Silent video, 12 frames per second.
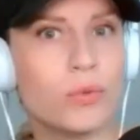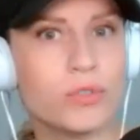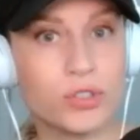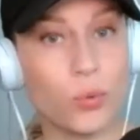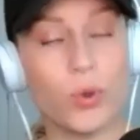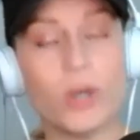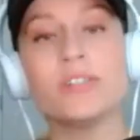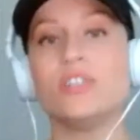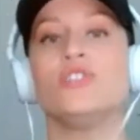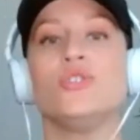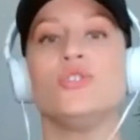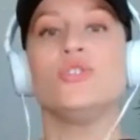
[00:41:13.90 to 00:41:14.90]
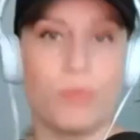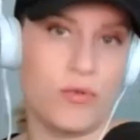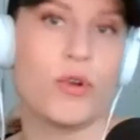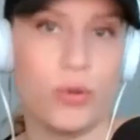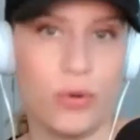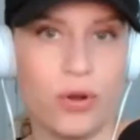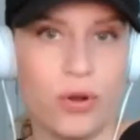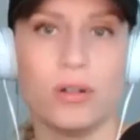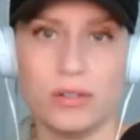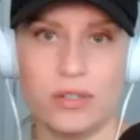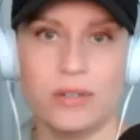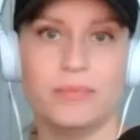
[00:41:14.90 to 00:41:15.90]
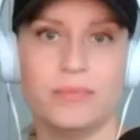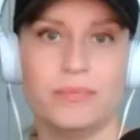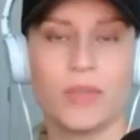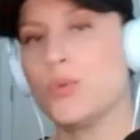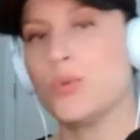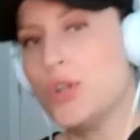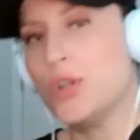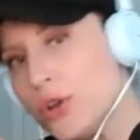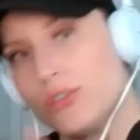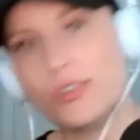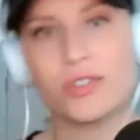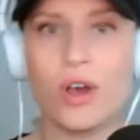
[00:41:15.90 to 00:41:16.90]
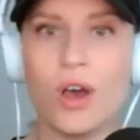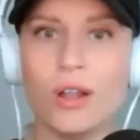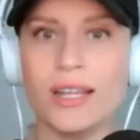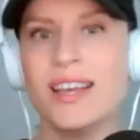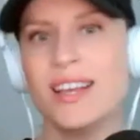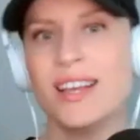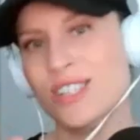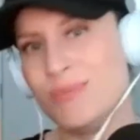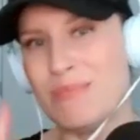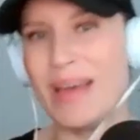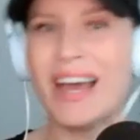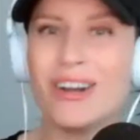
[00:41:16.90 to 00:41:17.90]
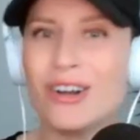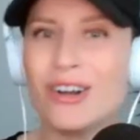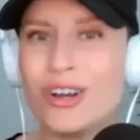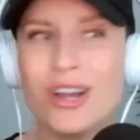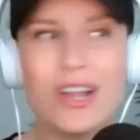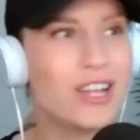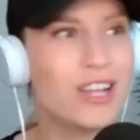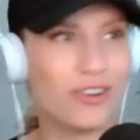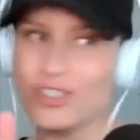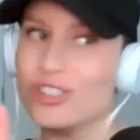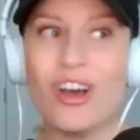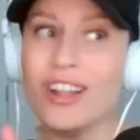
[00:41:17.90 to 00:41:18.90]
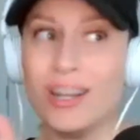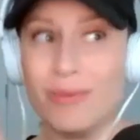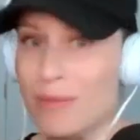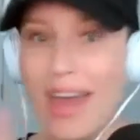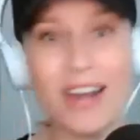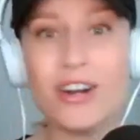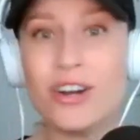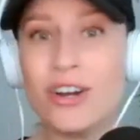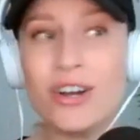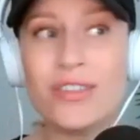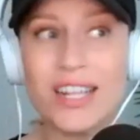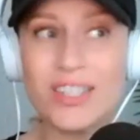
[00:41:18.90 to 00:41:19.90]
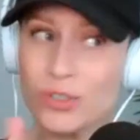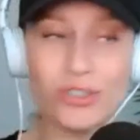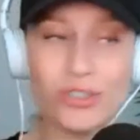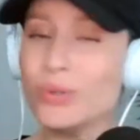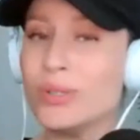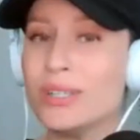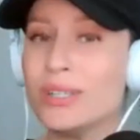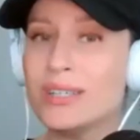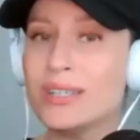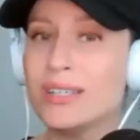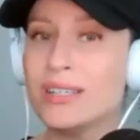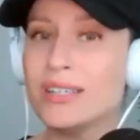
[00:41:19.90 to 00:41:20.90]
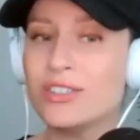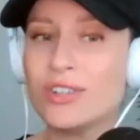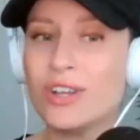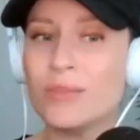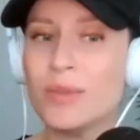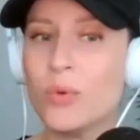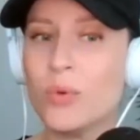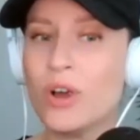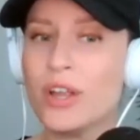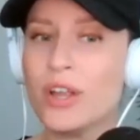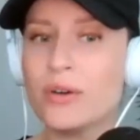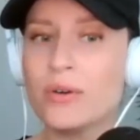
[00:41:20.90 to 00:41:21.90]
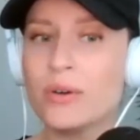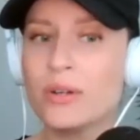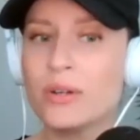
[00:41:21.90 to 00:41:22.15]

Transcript: So where did you look before you called? Because we know you're just calling to be mad at her. You're just calling to be mad at her. That's what you're doing. Just calling to be like, where are you?